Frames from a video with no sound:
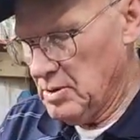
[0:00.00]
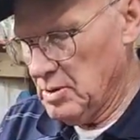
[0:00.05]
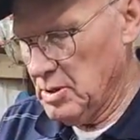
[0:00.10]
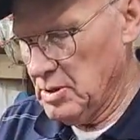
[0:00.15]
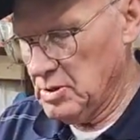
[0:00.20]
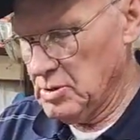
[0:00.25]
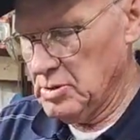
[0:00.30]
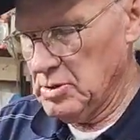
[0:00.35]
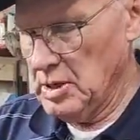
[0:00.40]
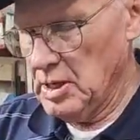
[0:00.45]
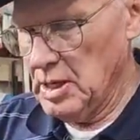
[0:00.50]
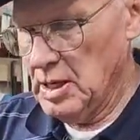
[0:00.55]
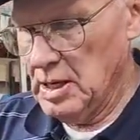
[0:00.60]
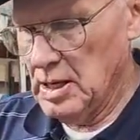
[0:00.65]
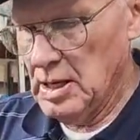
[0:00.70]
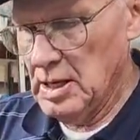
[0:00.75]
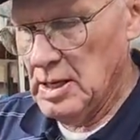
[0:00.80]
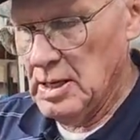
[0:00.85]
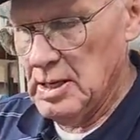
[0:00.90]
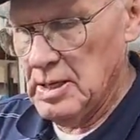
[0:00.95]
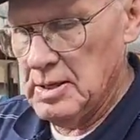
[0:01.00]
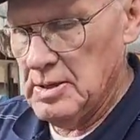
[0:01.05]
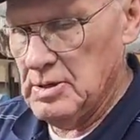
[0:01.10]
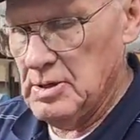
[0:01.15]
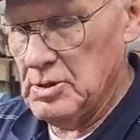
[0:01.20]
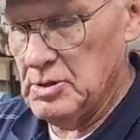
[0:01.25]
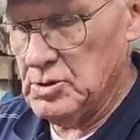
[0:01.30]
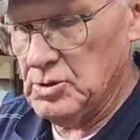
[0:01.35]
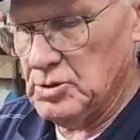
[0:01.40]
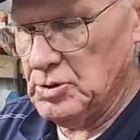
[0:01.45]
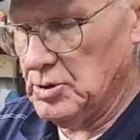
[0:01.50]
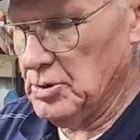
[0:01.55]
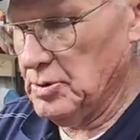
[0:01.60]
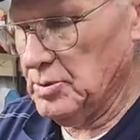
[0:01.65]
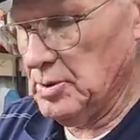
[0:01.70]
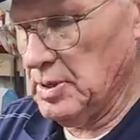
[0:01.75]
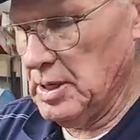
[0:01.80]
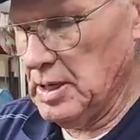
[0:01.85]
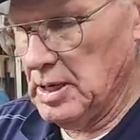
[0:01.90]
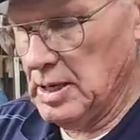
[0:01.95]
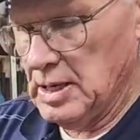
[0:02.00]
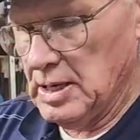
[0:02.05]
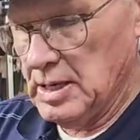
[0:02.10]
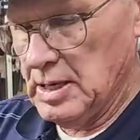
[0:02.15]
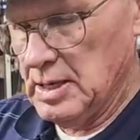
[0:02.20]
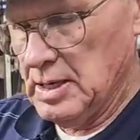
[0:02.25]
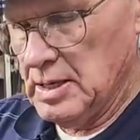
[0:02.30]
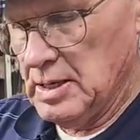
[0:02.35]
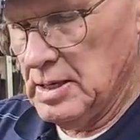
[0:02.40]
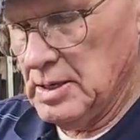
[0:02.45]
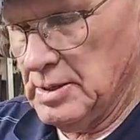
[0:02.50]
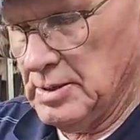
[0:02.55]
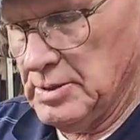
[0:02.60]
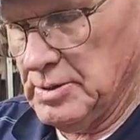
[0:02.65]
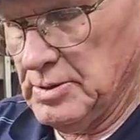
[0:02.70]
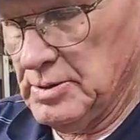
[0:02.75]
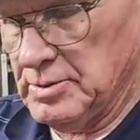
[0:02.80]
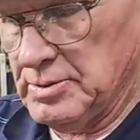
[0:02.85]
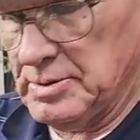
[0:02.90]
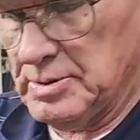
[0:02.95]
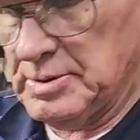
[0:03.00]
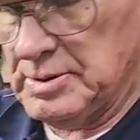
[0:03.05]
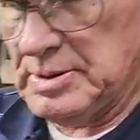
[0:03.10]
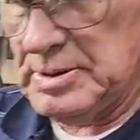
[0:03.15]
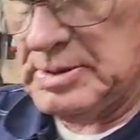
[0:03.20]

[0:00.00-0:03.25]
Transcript: This is the this is your uh, your